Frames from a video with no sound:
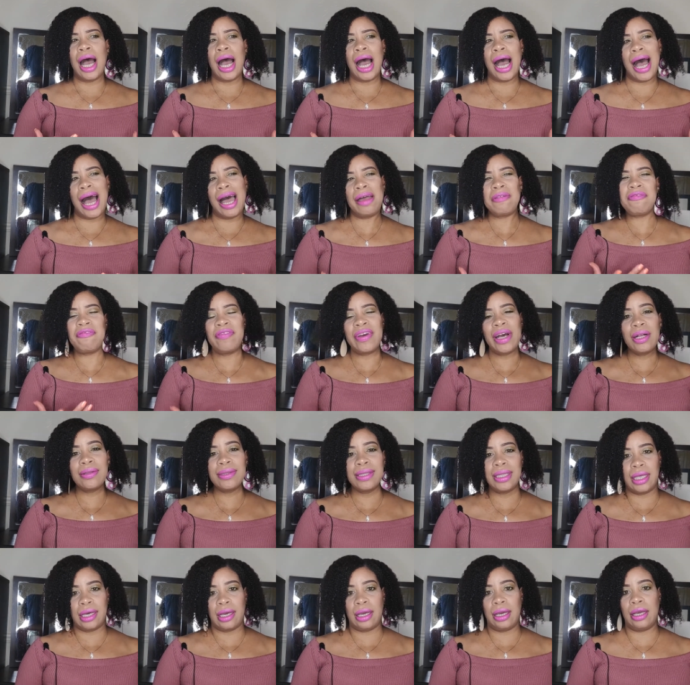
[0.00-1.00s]
I
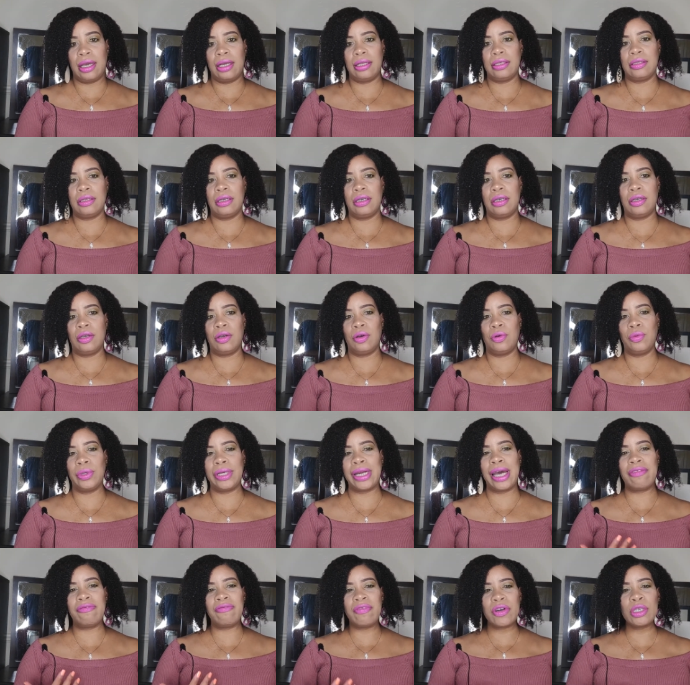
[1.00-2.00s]
felt that when
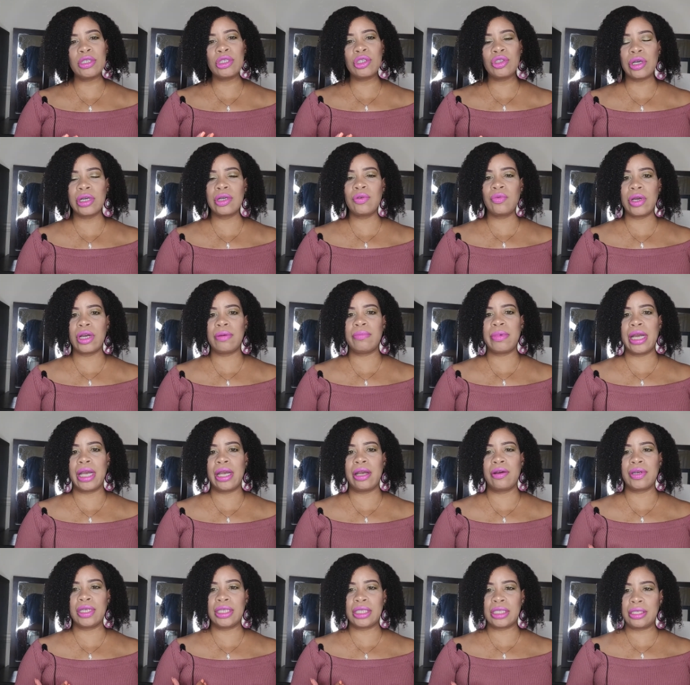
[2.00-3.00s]
I first started wearing my
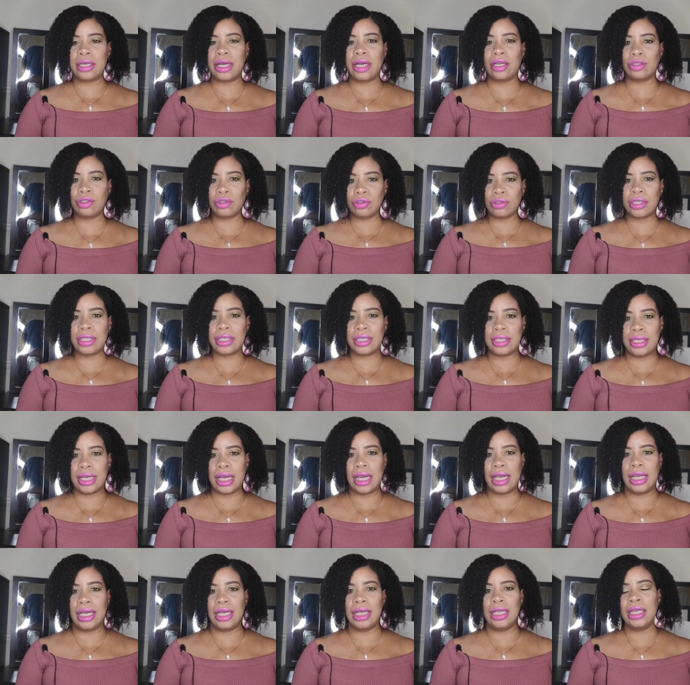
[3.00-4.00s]
hair in its natural
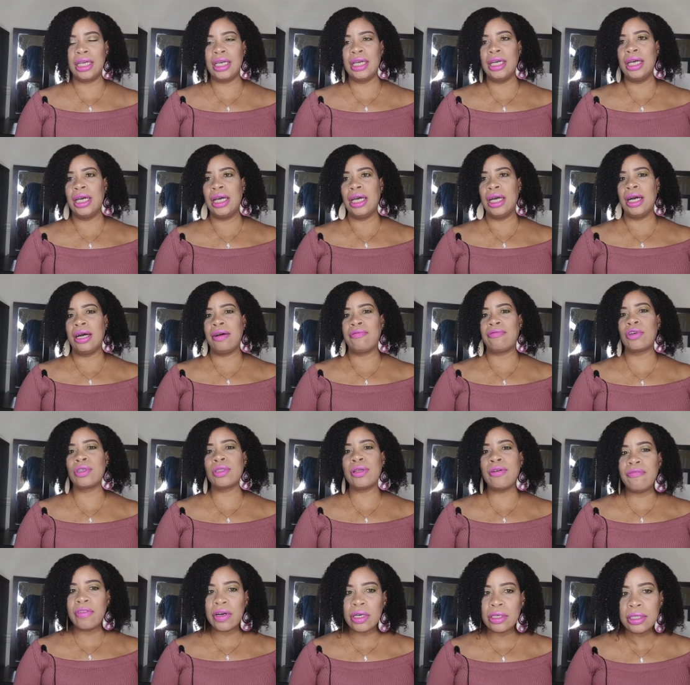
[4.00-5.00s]
state, for
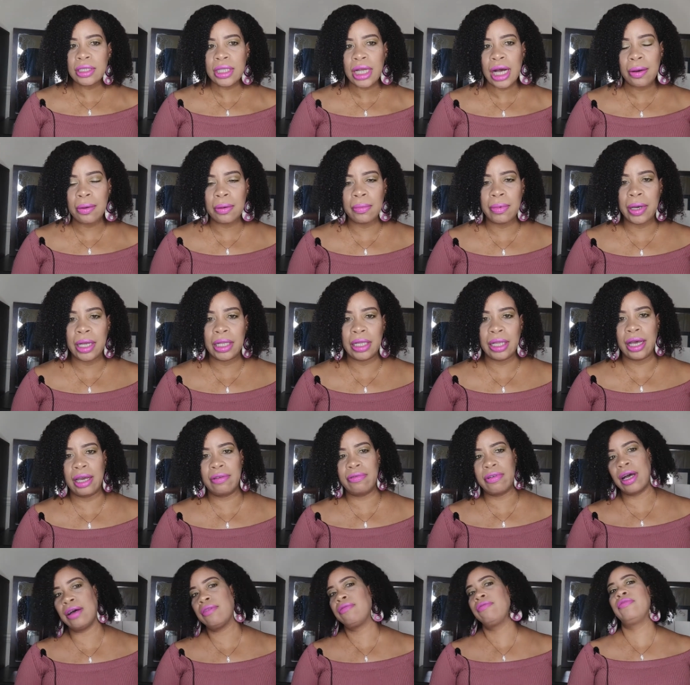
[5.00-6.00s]
the first time in my life,
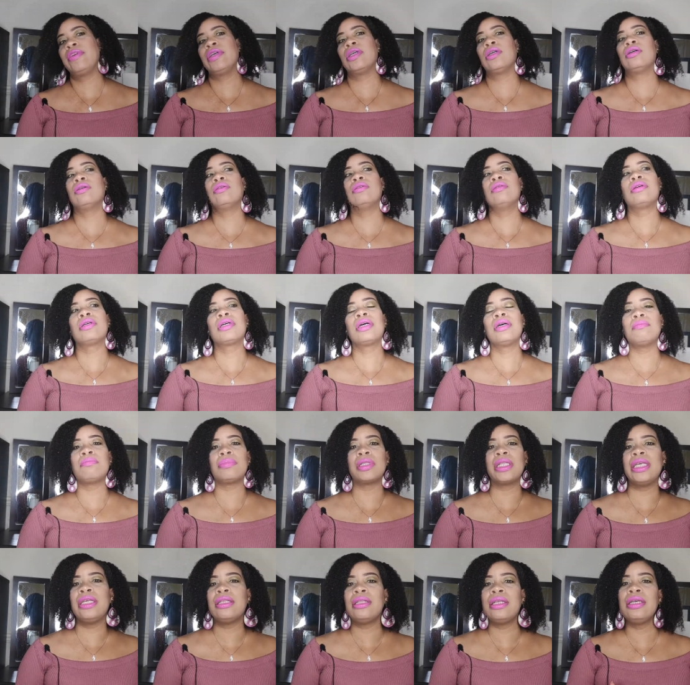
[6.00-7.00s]
I felt
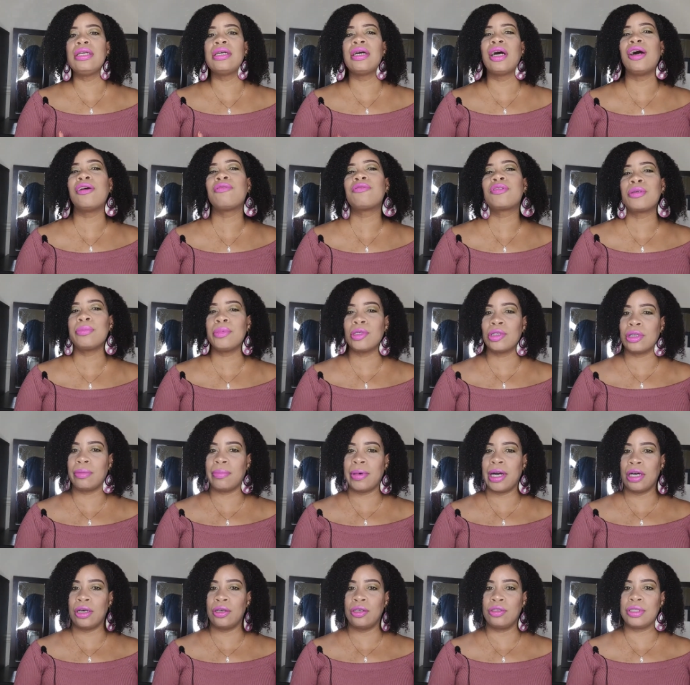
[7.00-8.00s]
completely comfortable in
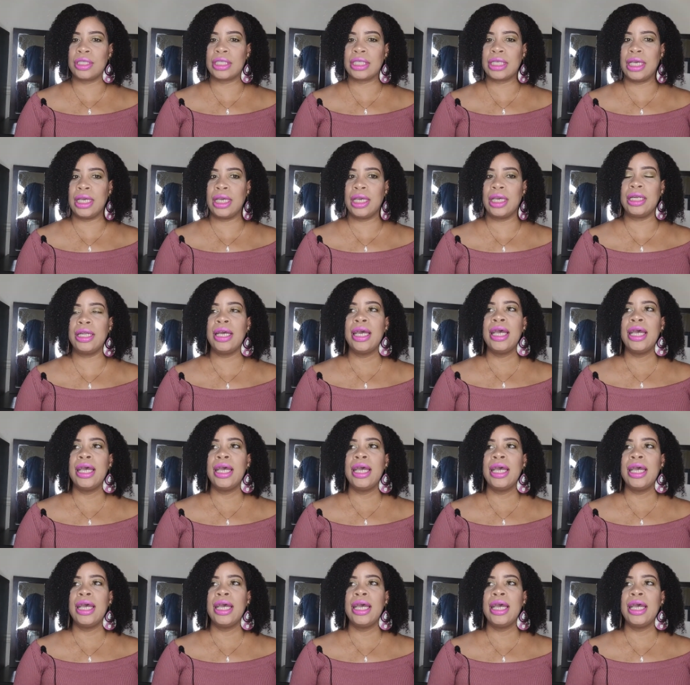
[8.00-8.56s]
my own skin.